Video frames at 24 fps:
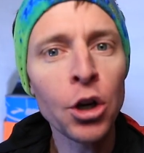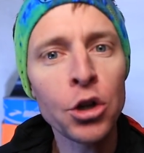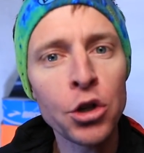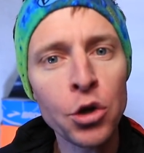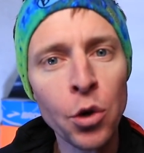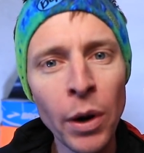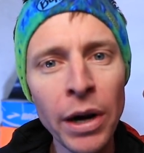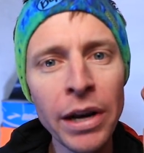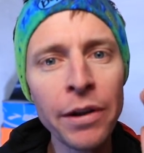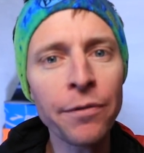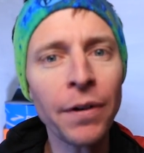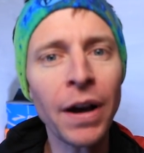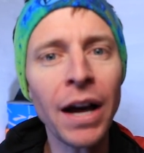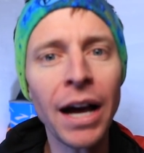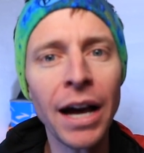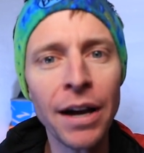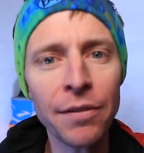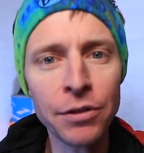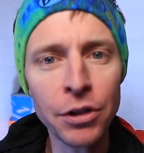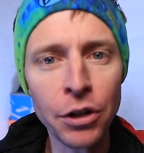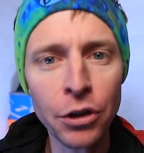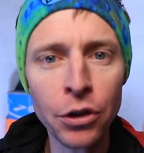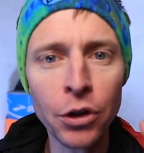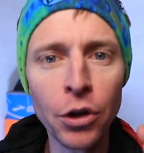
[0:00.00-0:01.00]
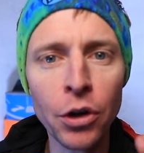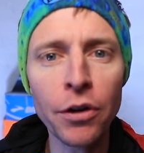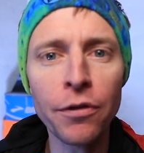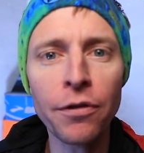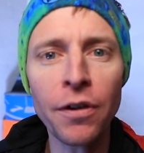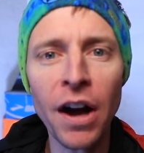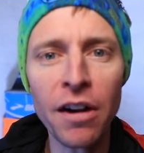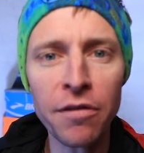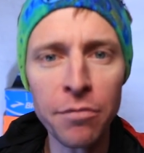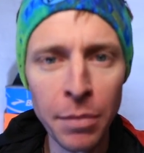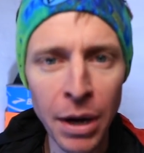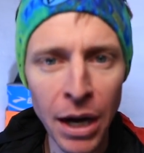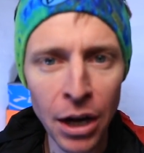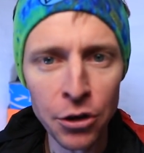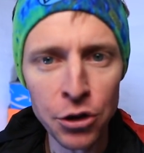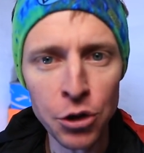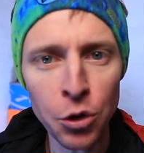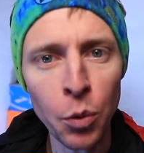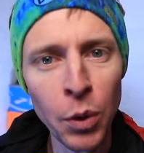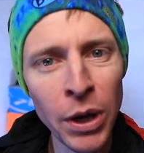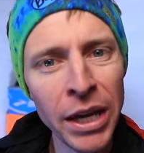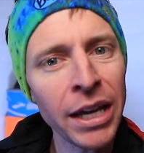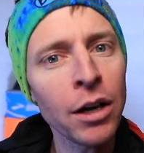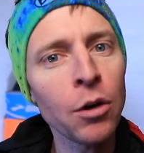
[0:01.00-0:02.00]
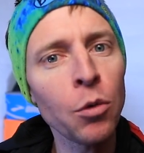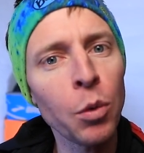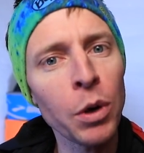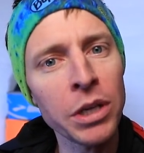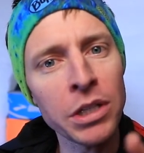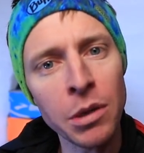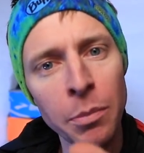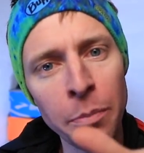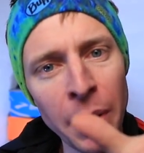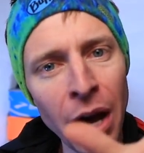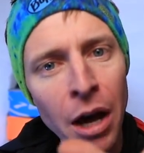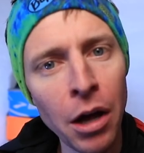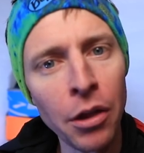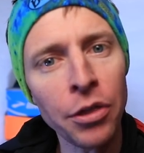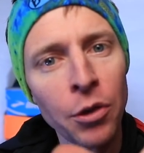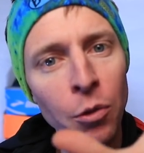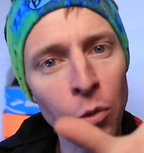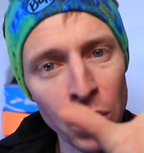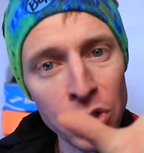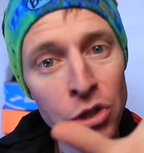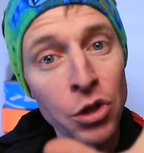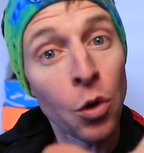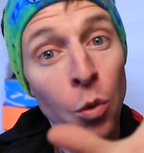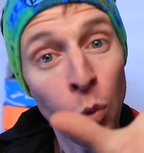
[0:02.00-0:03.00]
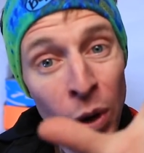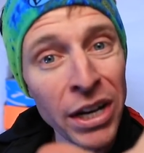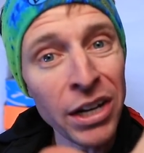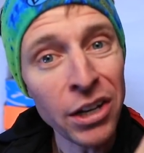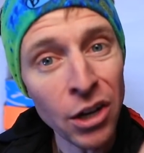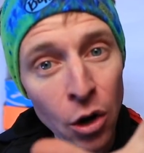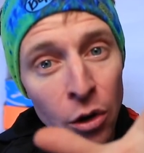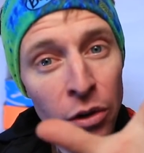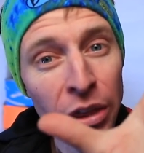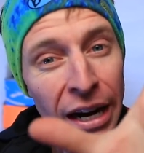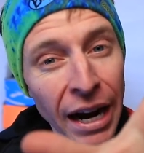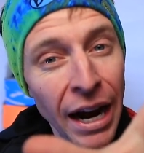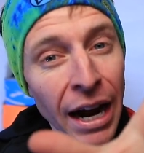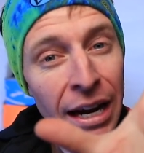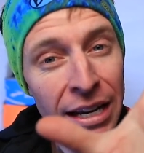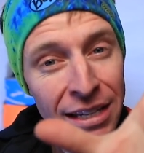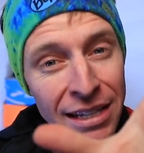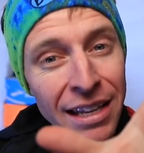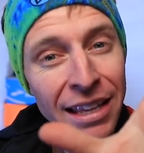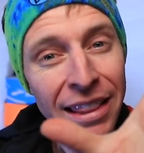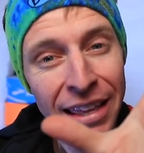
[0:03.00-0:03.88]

25 to 35 miles a week was about was the window that I